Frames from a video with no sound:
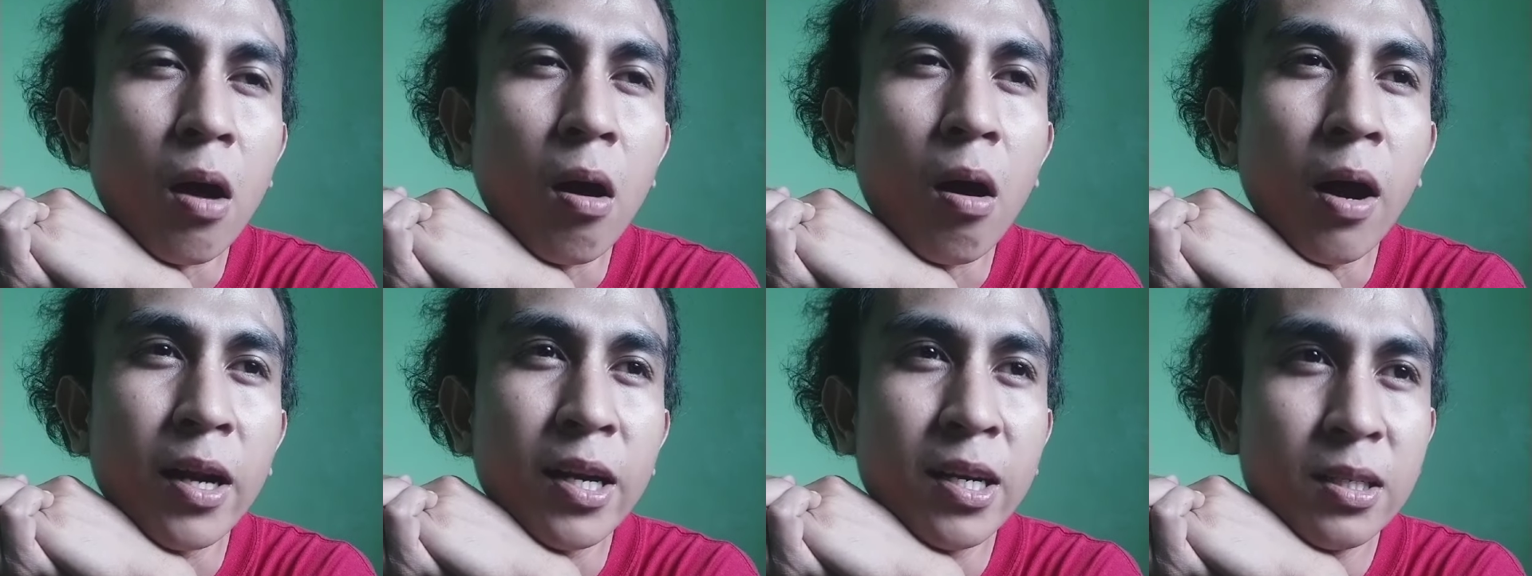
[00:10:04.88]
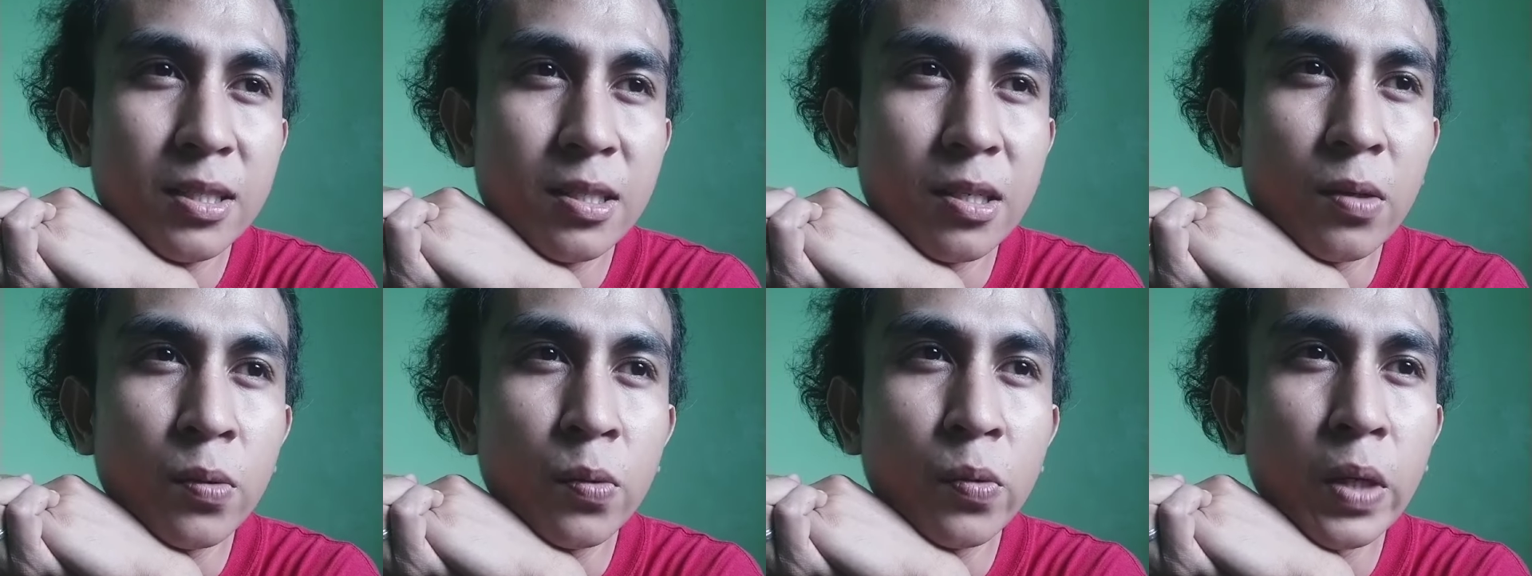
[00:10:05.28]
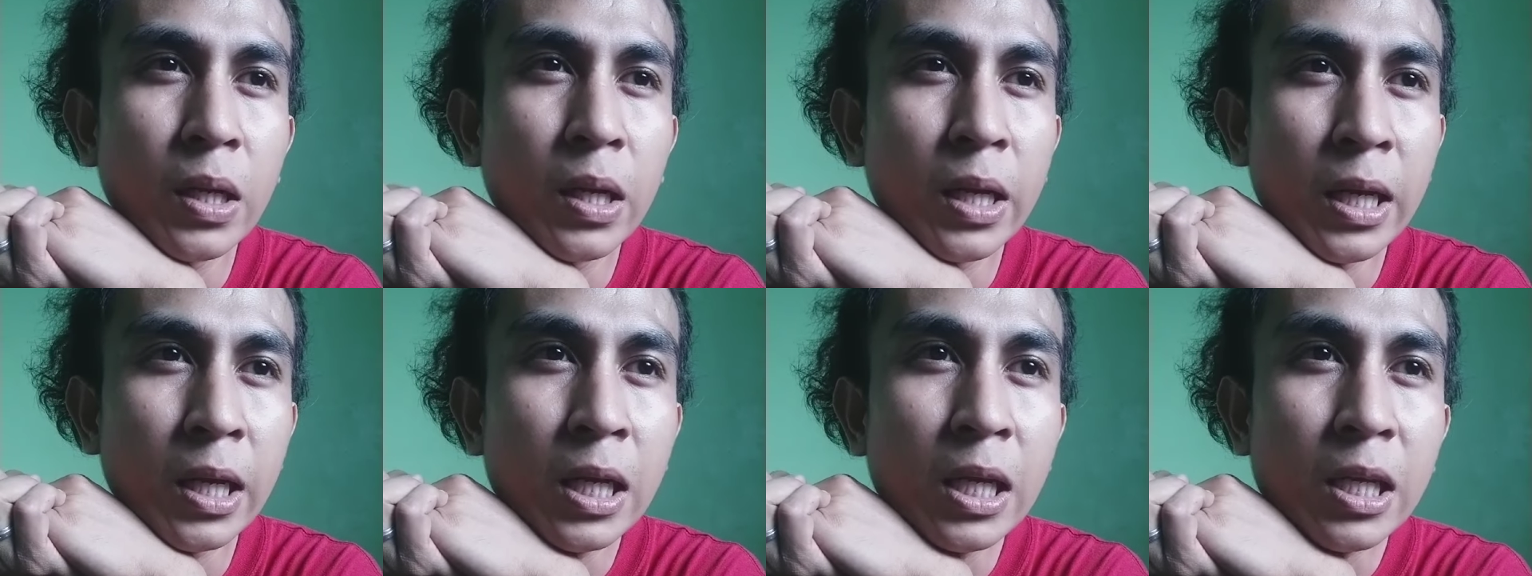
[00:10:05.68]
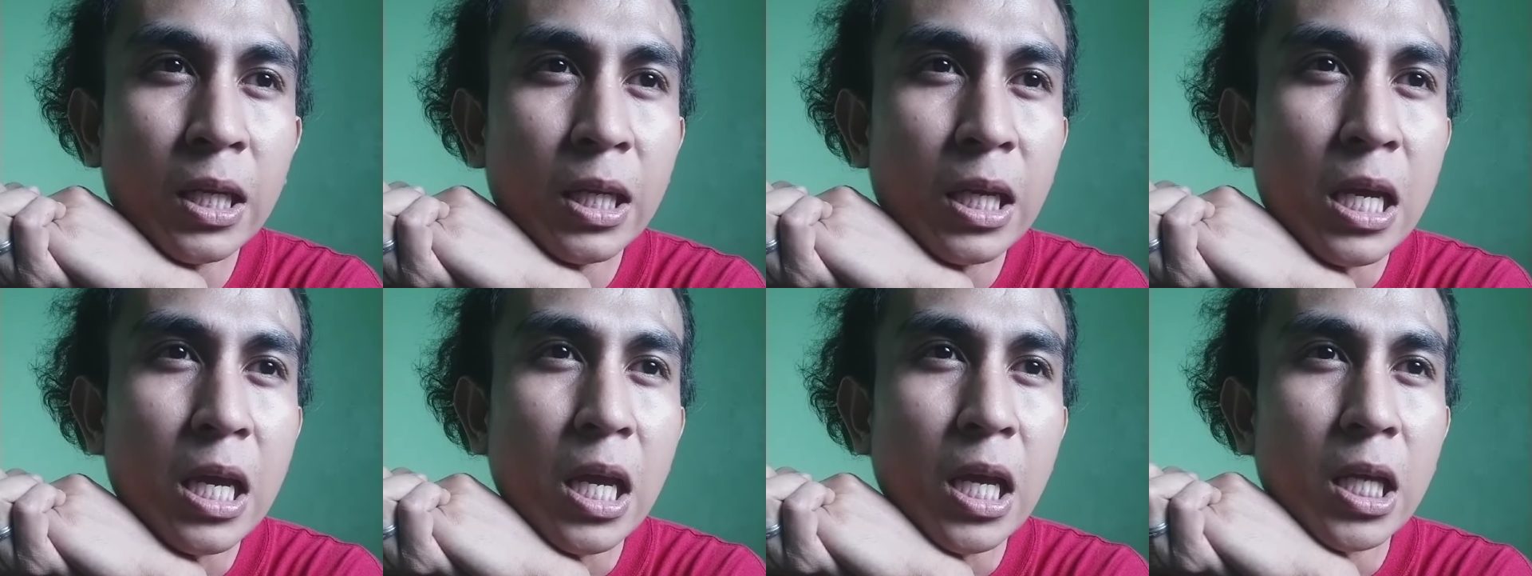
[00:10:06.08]
hard, really.
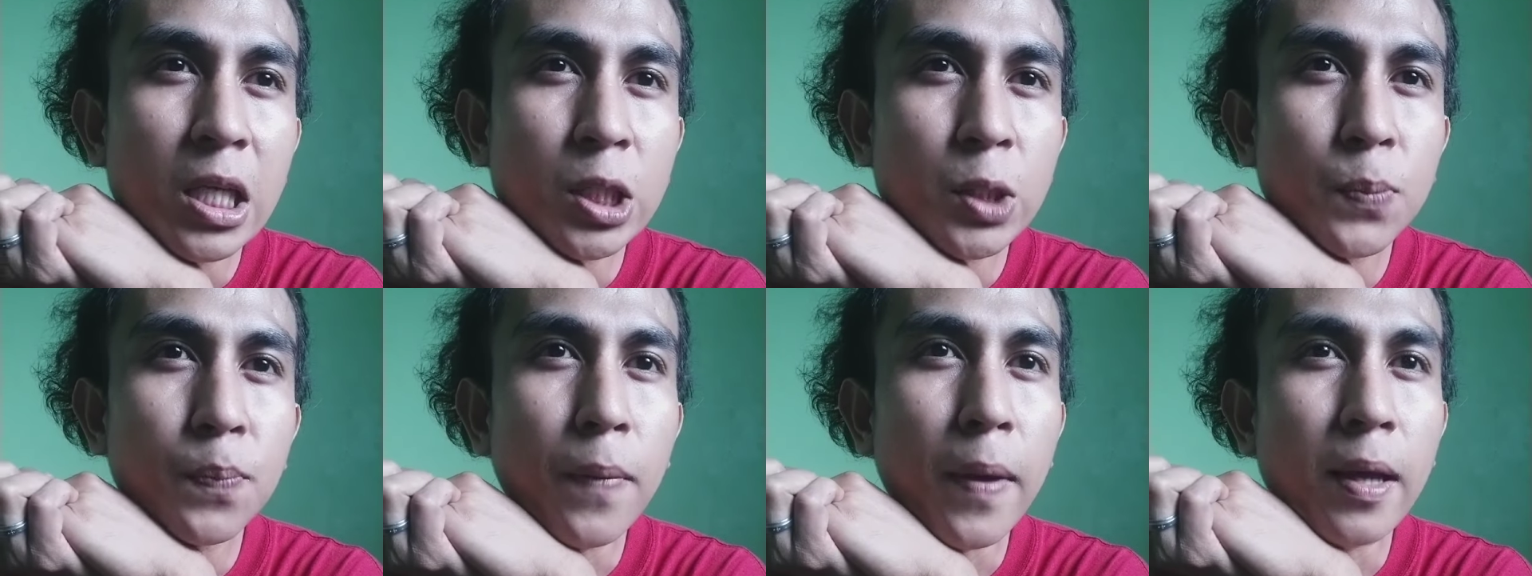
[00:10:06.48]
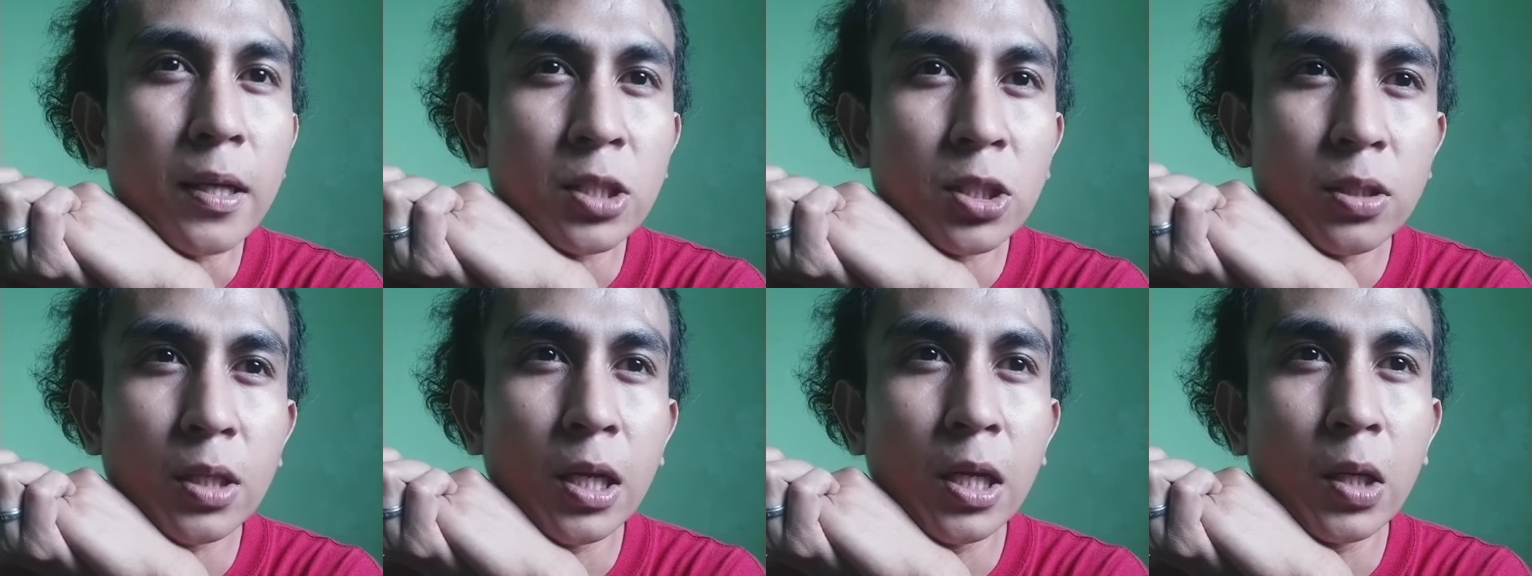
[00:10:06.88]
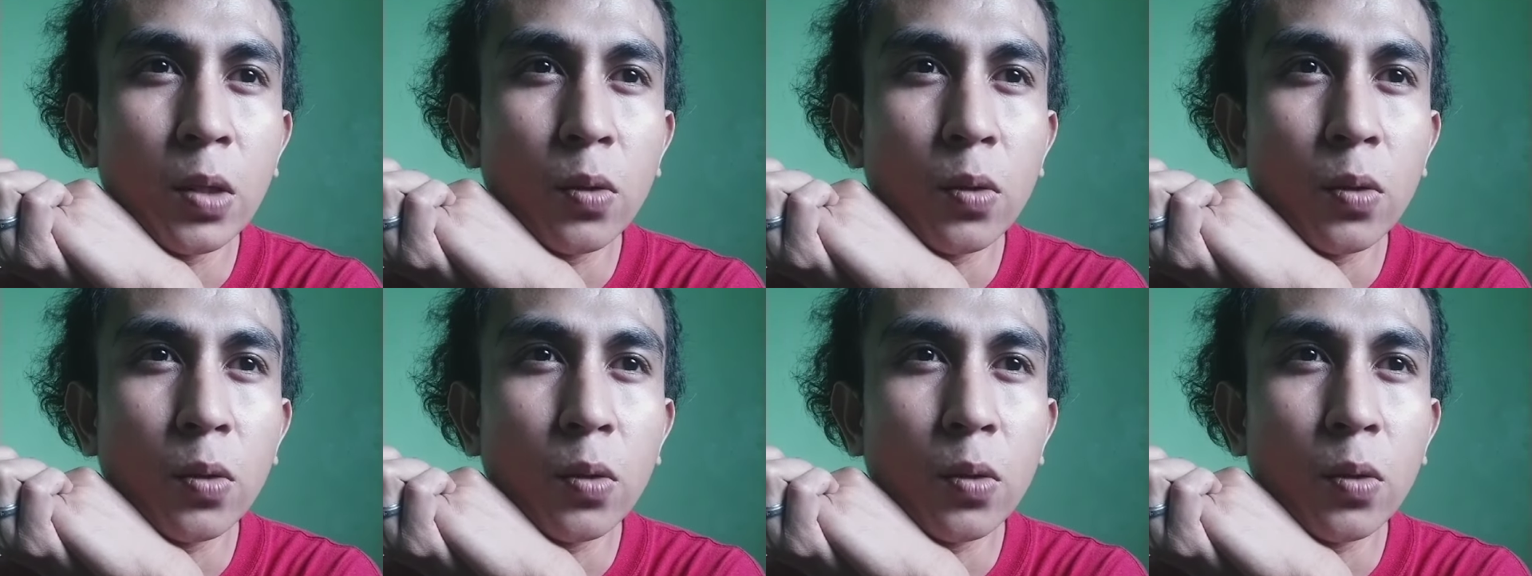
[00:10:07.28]
Especially